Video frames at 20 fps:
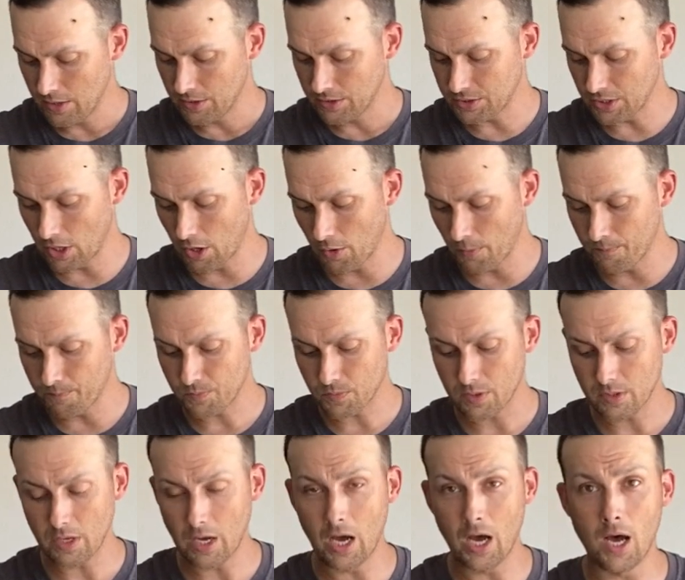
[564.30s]
So
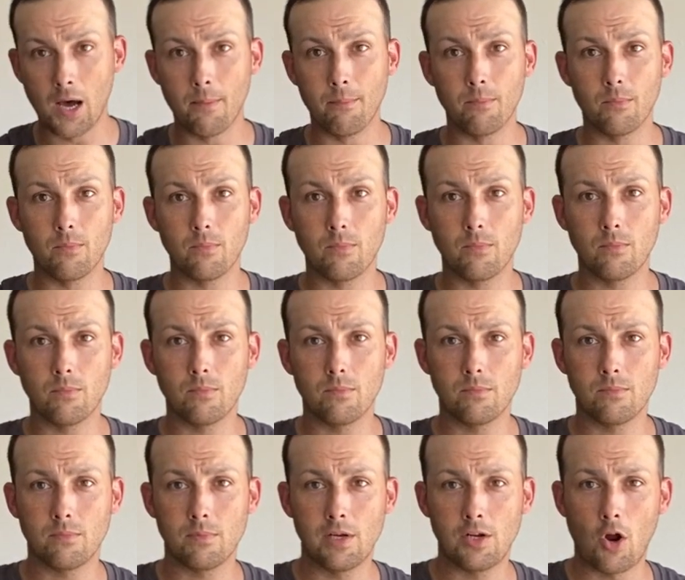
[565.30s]

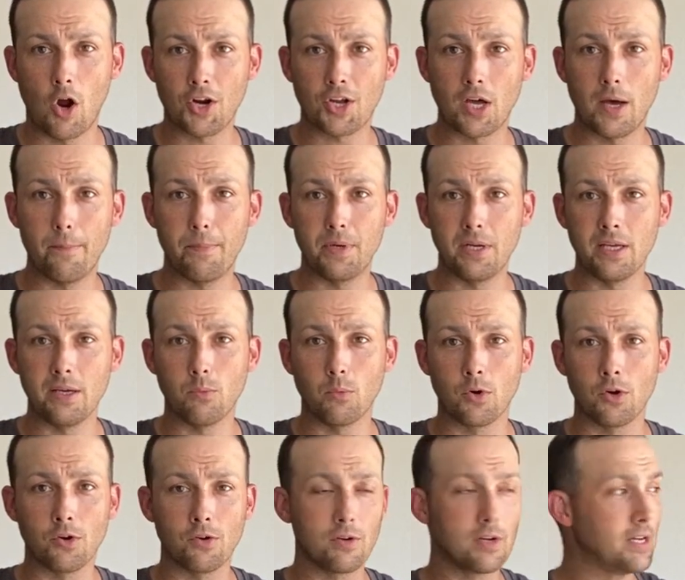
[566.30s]
in our company,
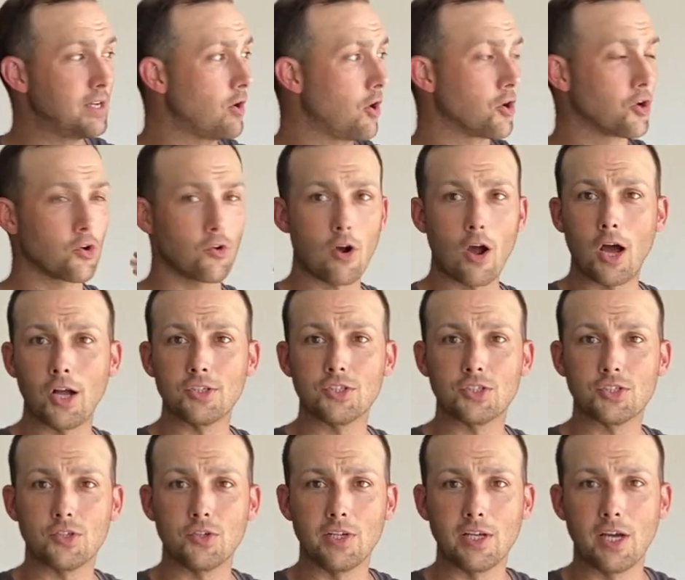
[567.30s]
we're in our garage
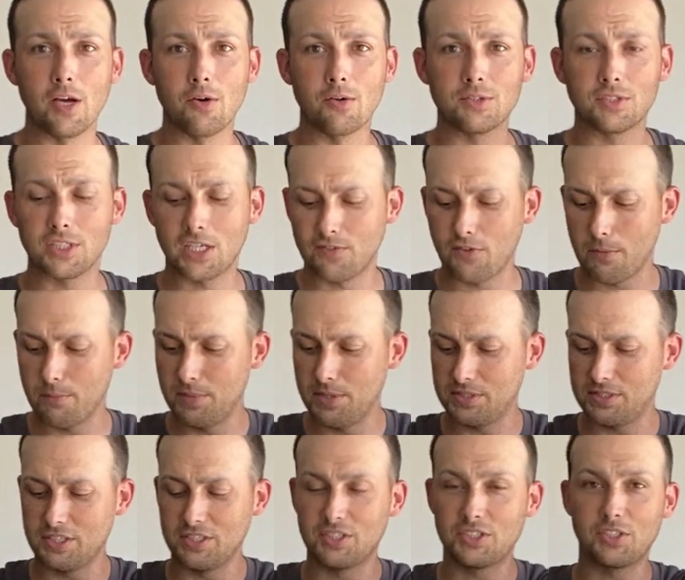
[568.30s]
studio instead of our
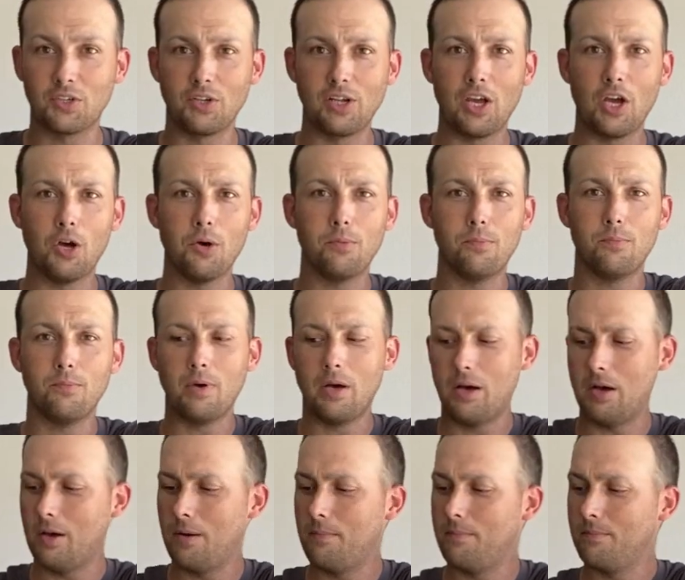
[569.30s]
business studio,
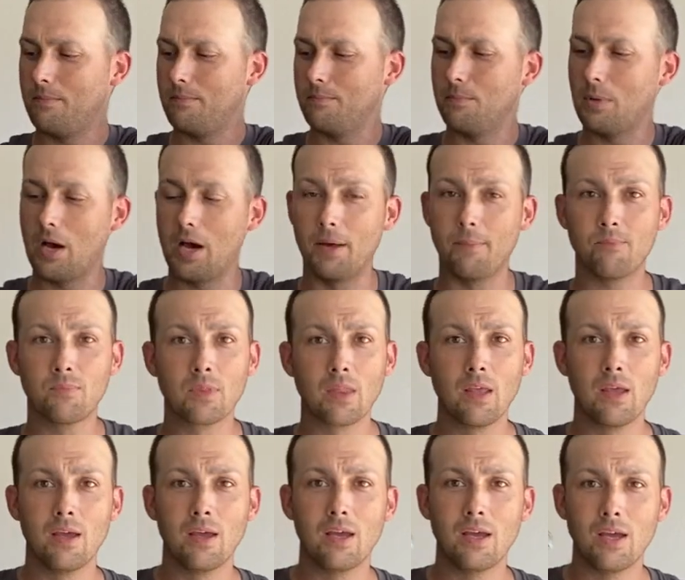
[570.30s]
but
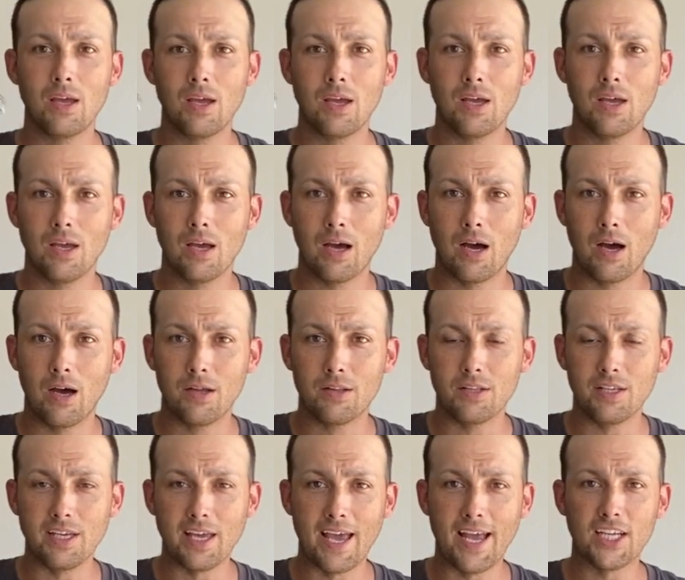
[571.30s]

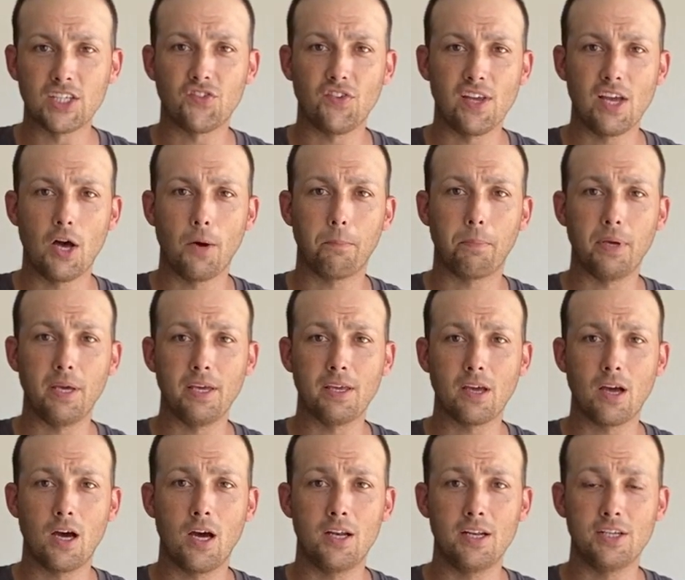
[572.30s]
the HVLP
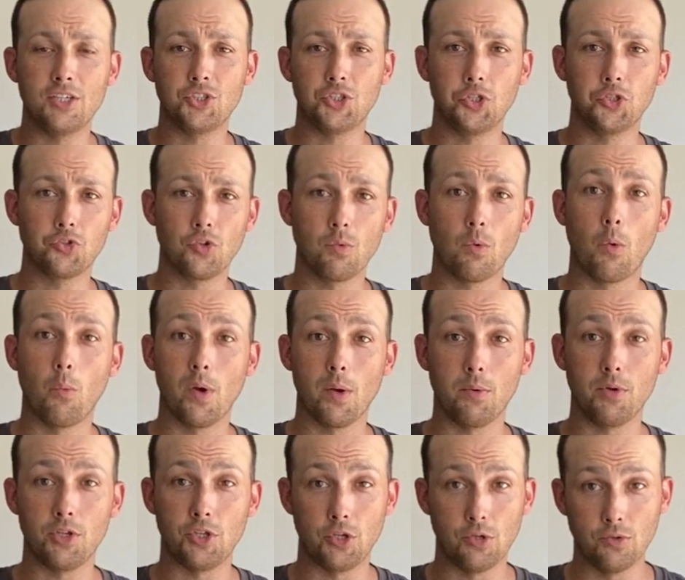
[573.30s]
gun is usually what we
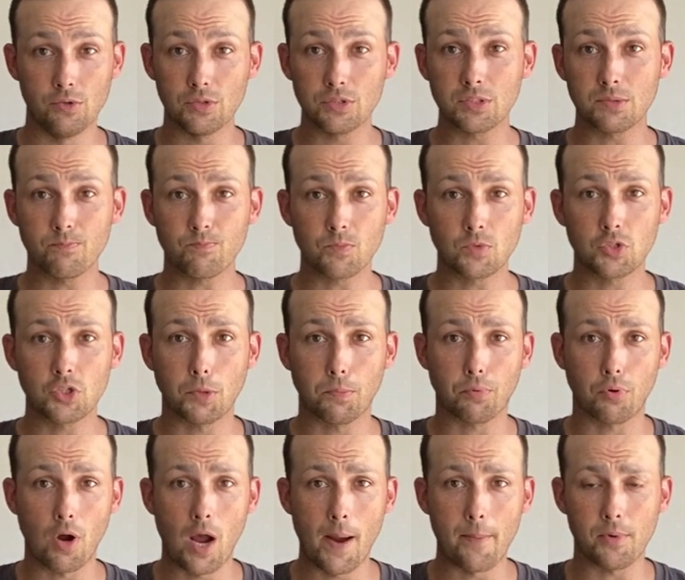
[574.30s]
would use to
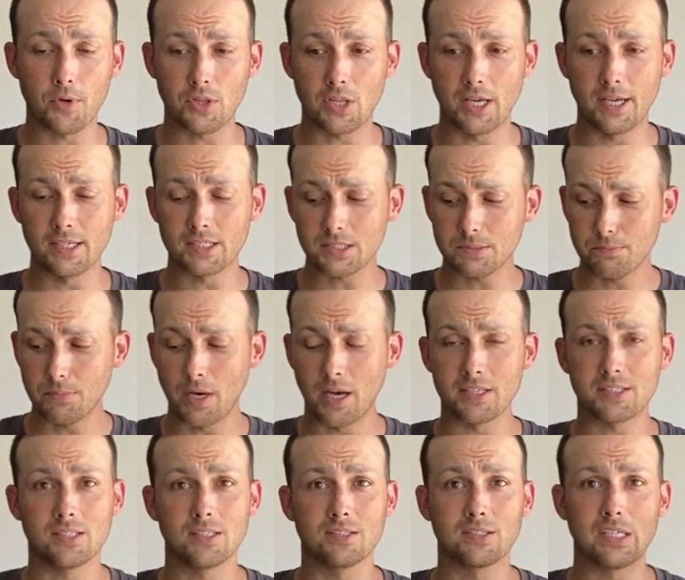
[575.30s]
primer this.
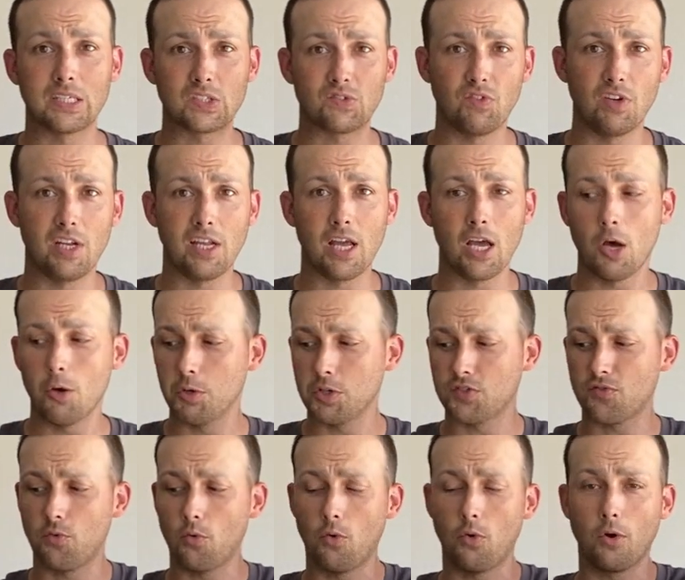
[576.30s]
But since this video
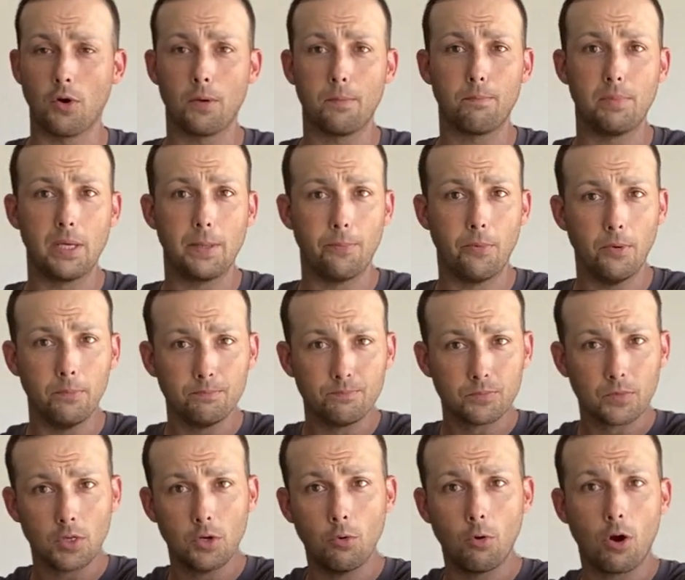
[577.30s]
is for people
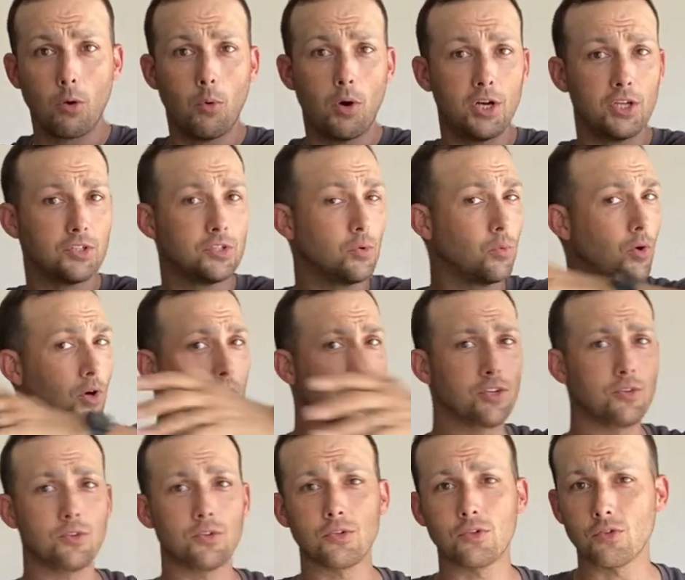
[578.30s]
who are wanting to work
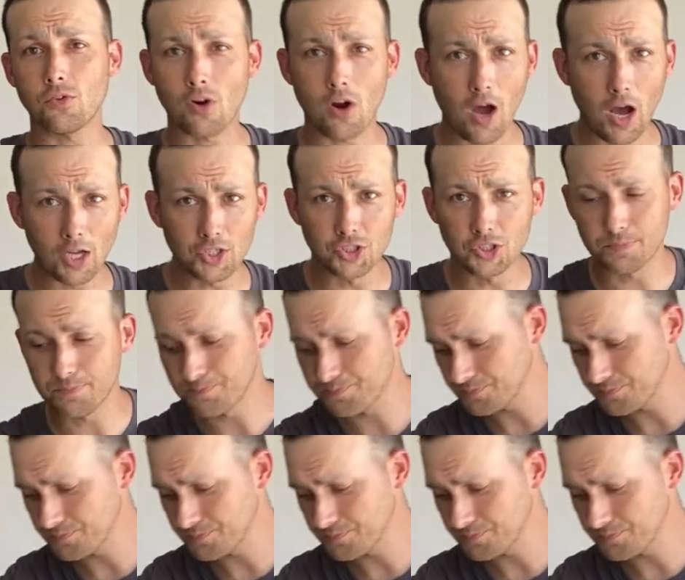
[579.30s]
in their garage,